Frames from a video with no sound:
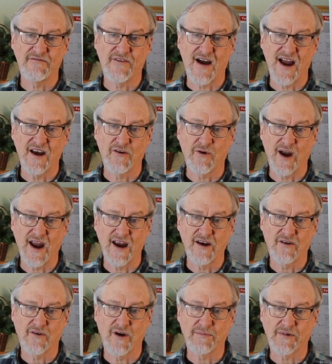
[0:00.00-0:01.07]

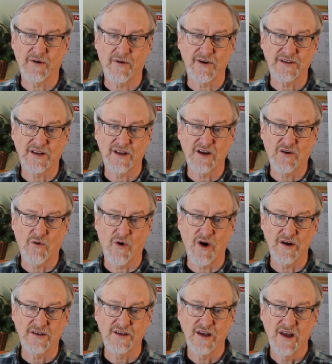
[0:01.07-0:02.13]
fine-grained cryptocrystalline
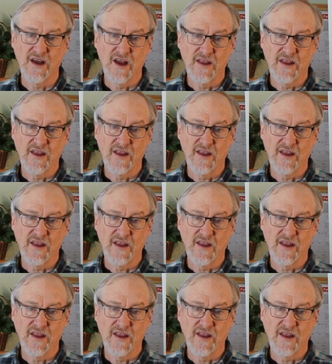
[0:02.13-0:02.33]
quartz